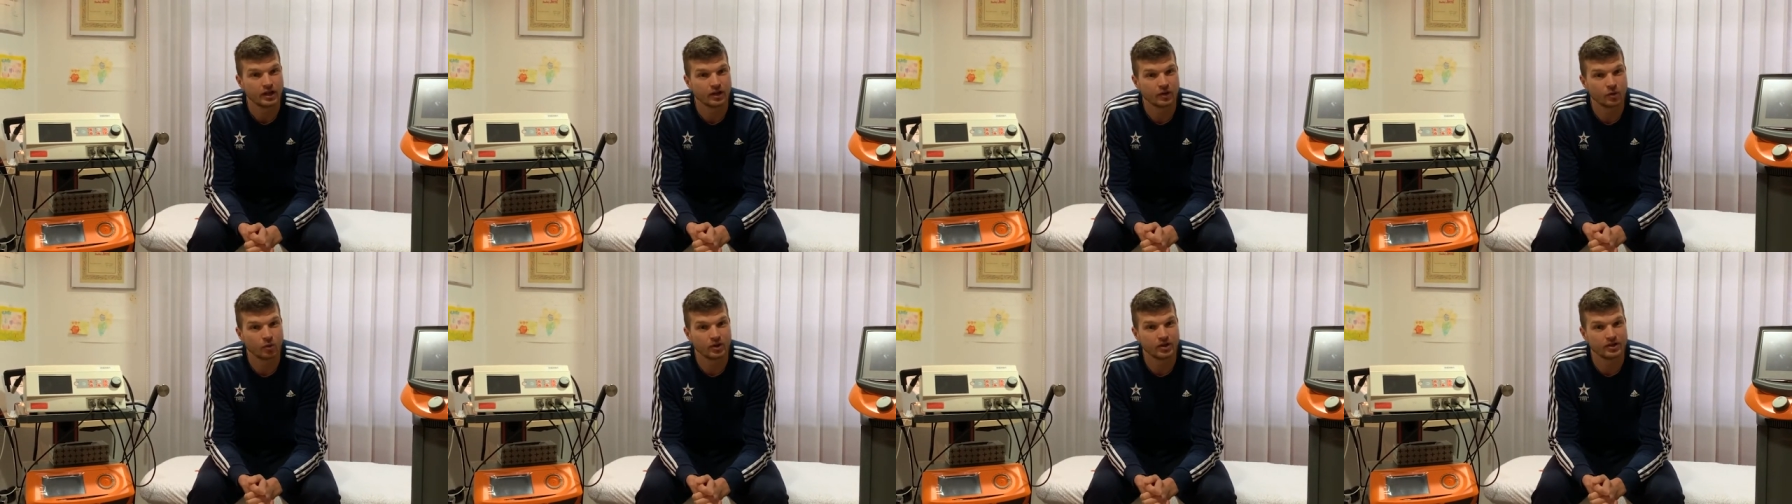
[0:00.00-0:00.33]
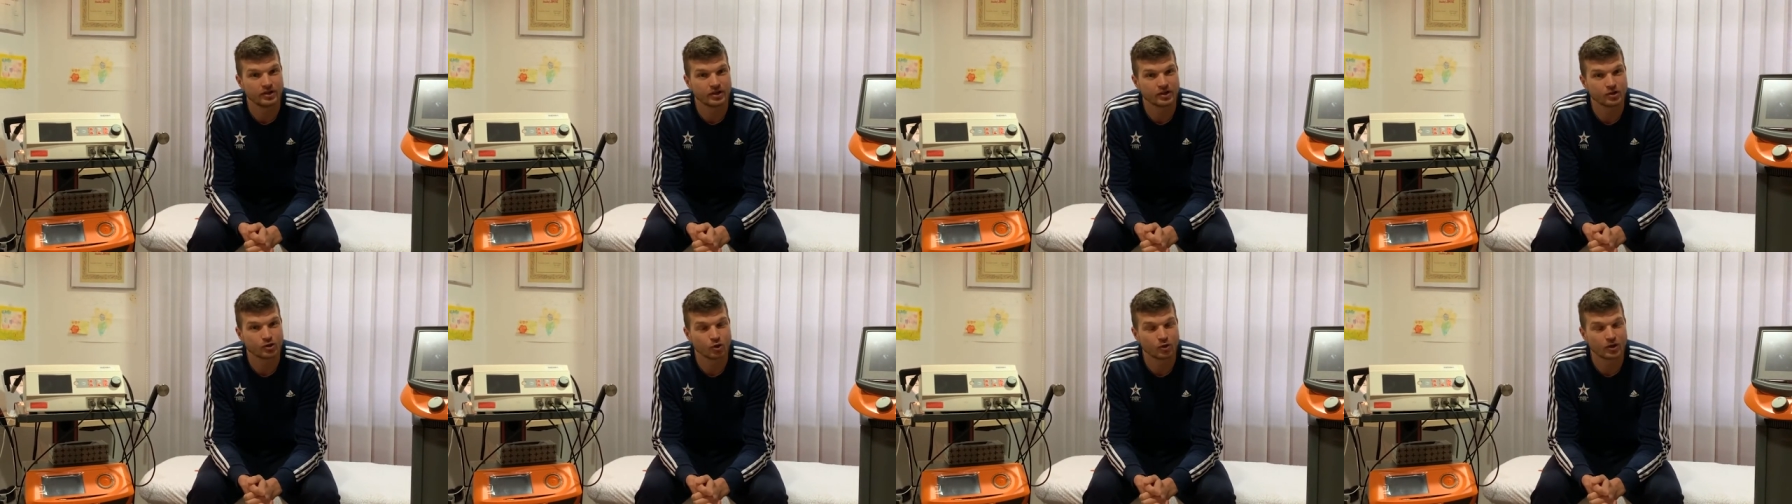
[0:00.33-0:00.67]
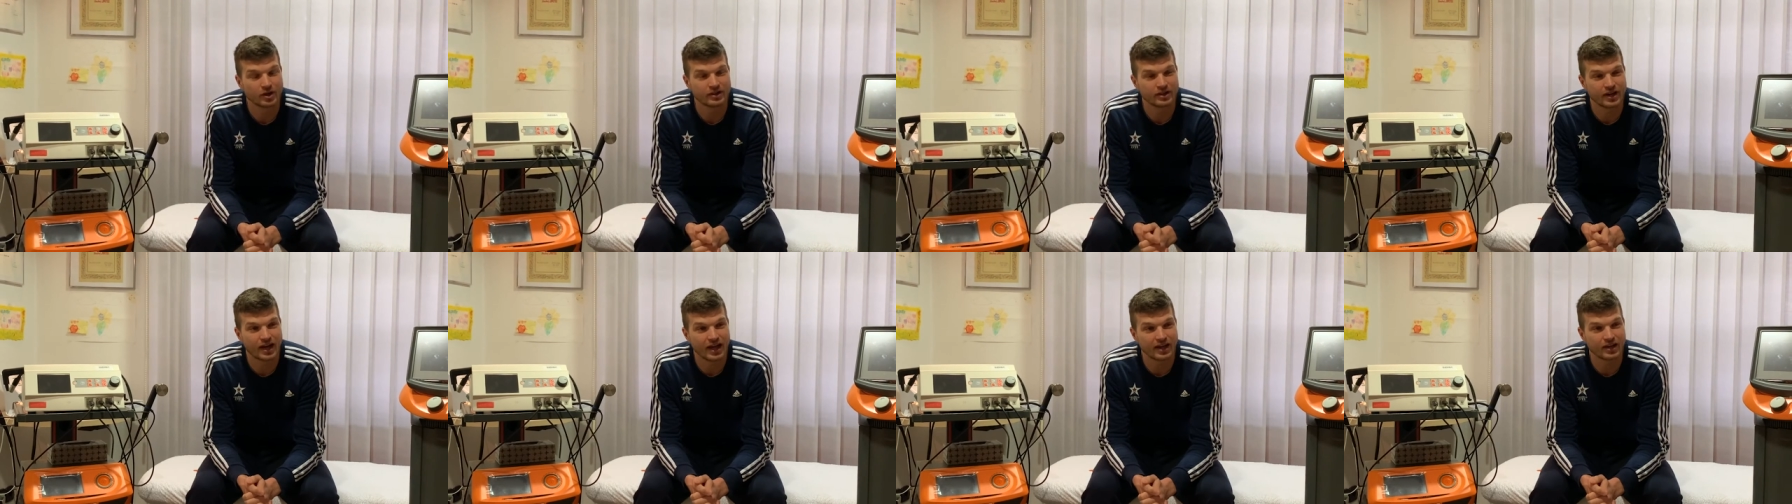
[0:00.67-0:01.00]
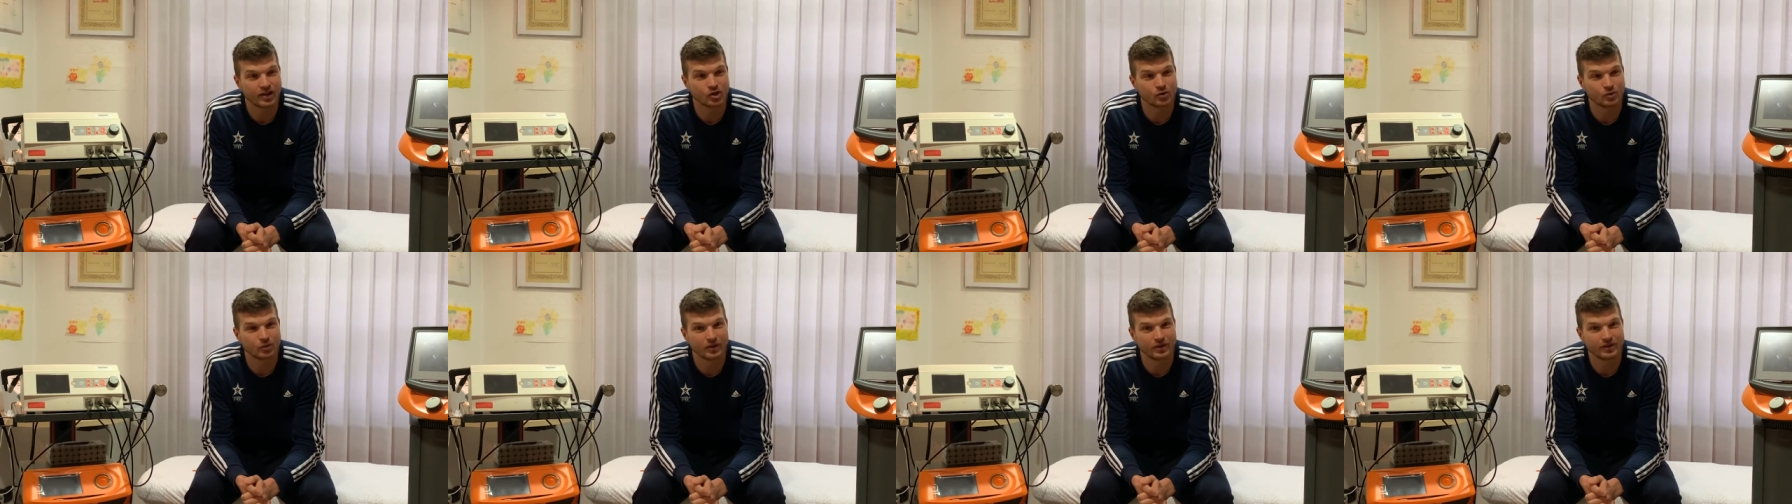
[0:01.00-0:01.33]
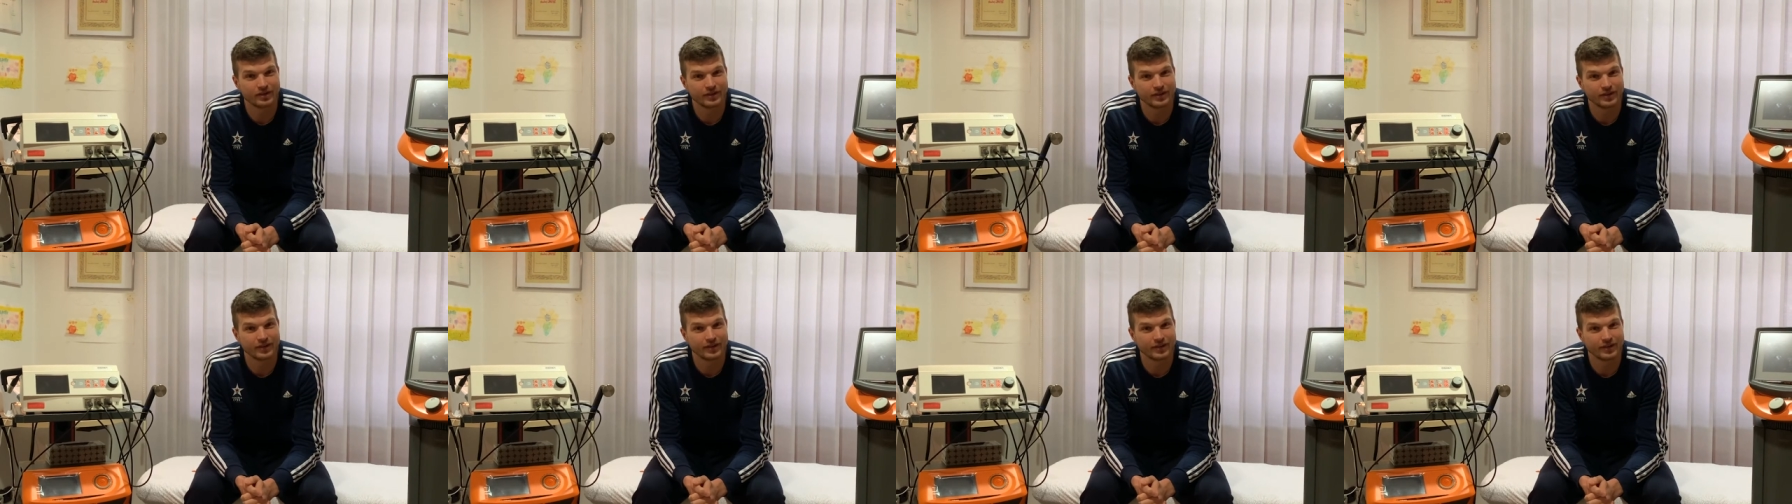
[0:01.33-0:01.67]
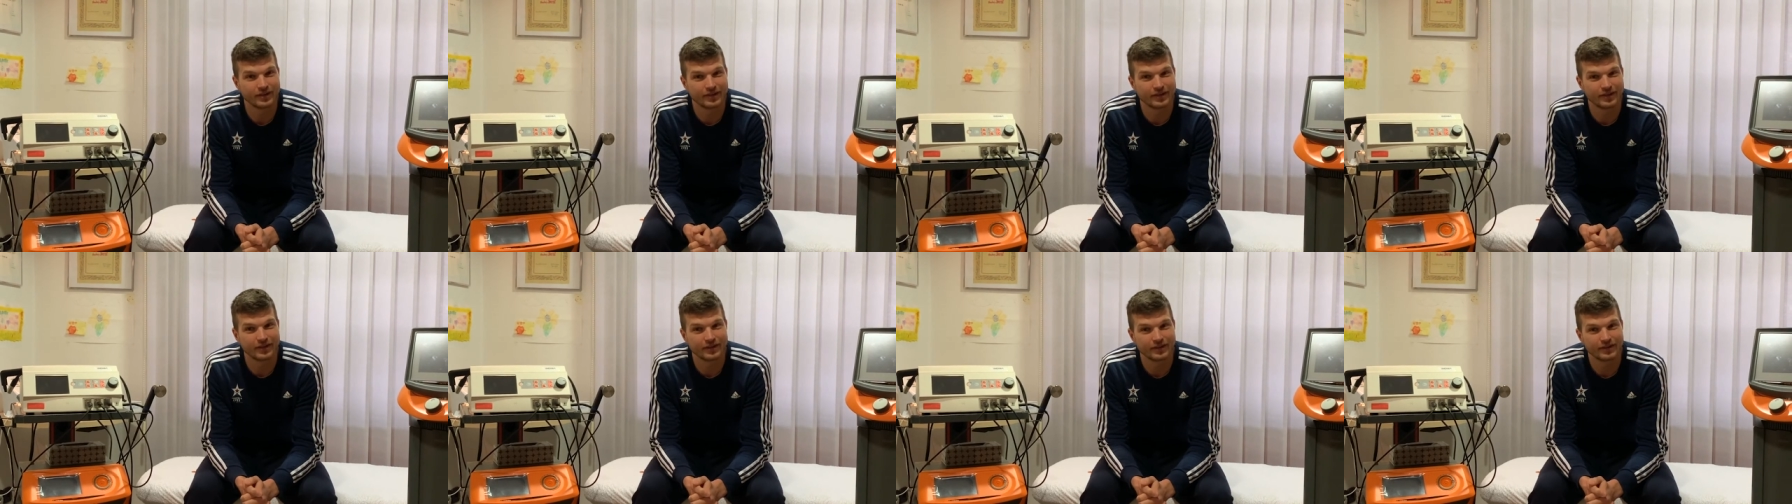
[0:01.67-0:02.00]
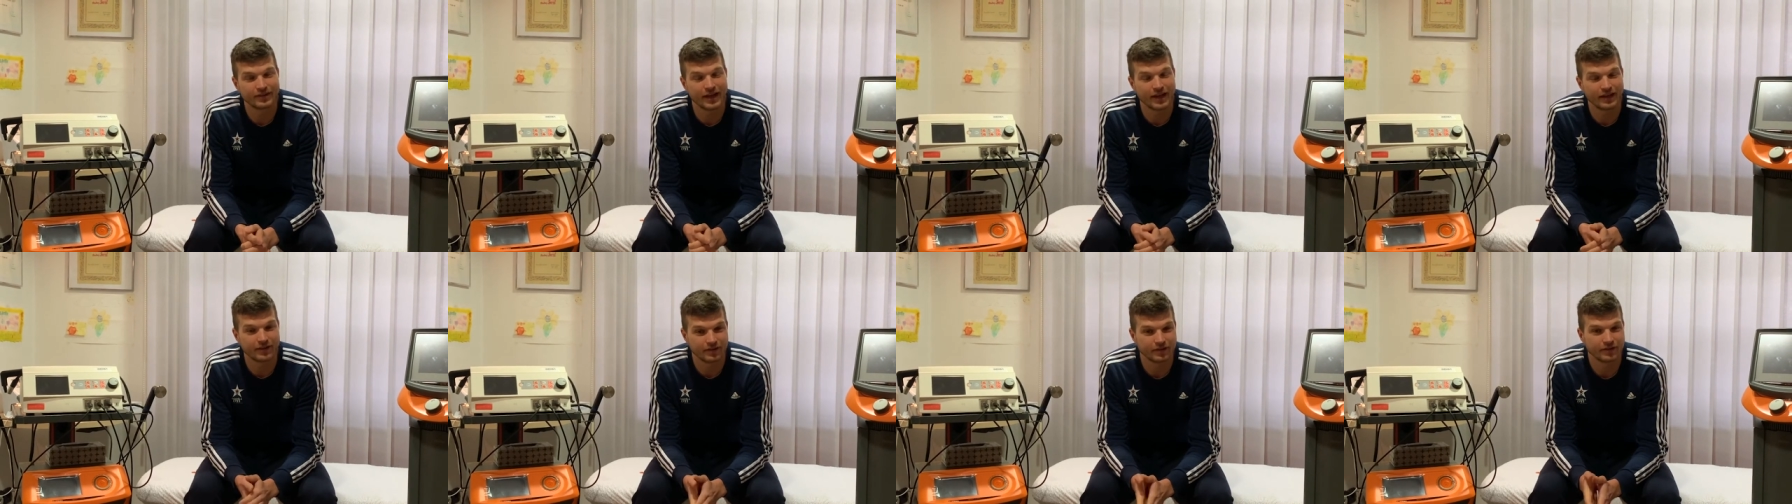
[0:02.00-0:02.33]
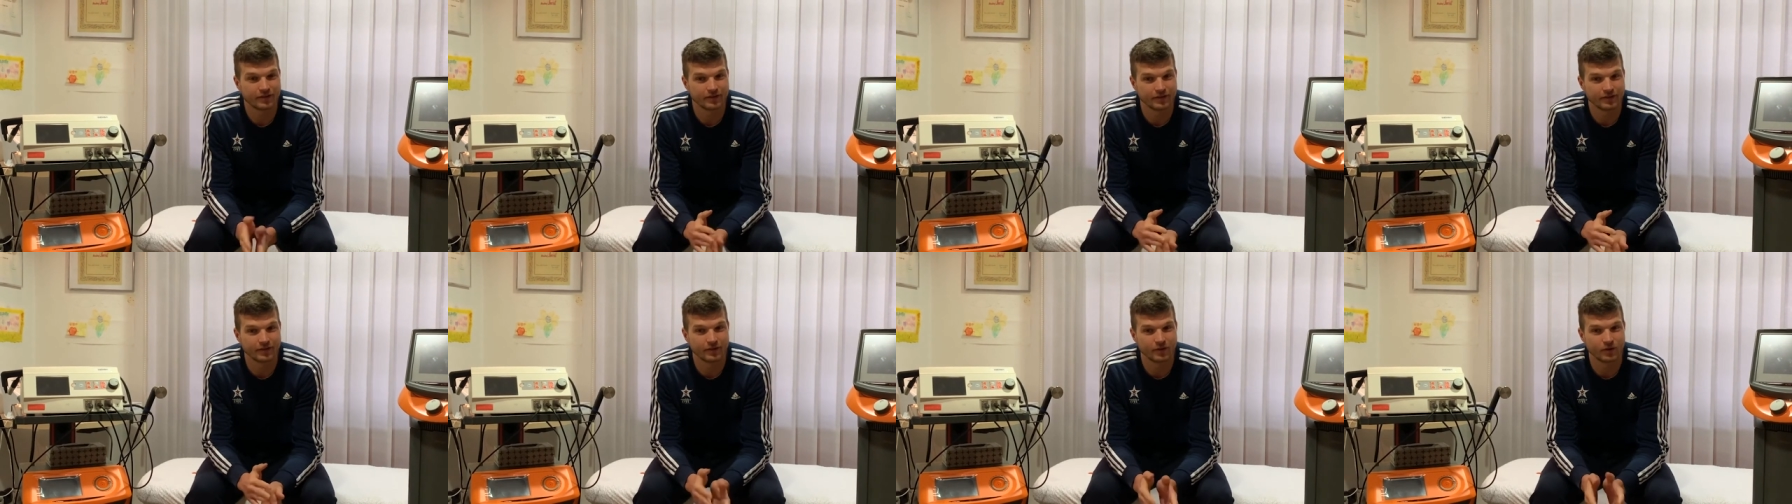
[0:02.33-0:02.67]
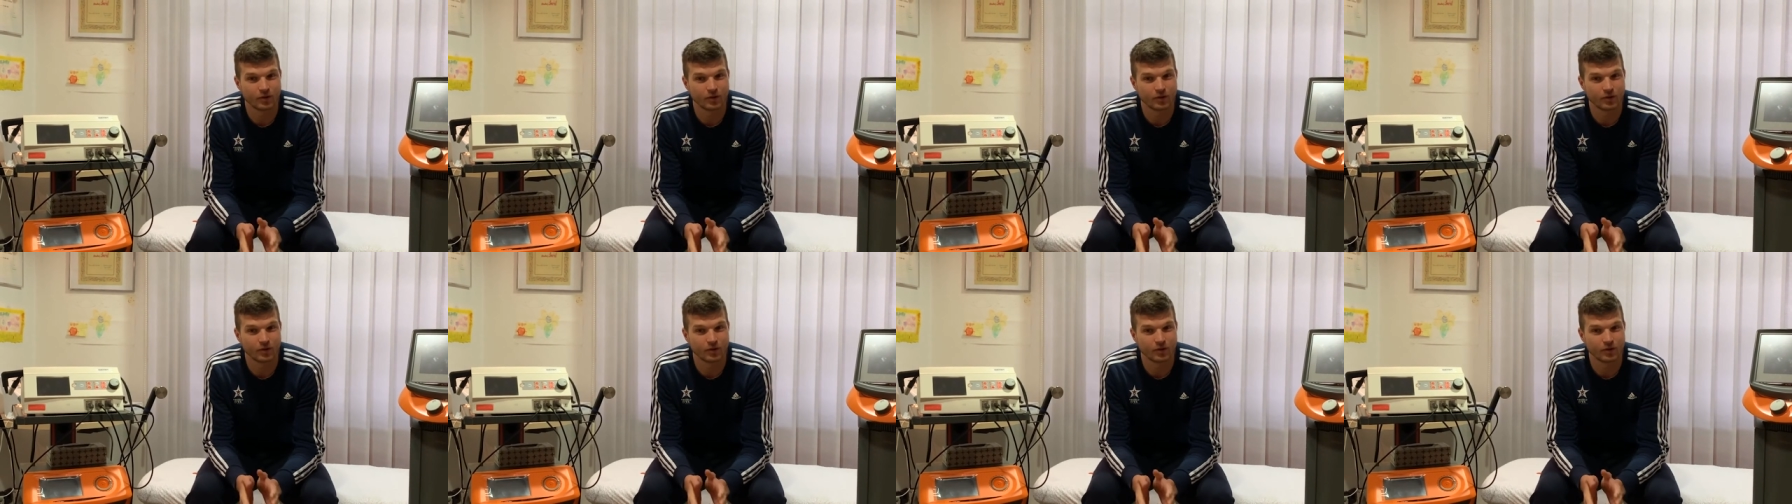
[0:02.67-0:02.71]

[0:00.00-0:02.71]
with Zoran Dragic, but then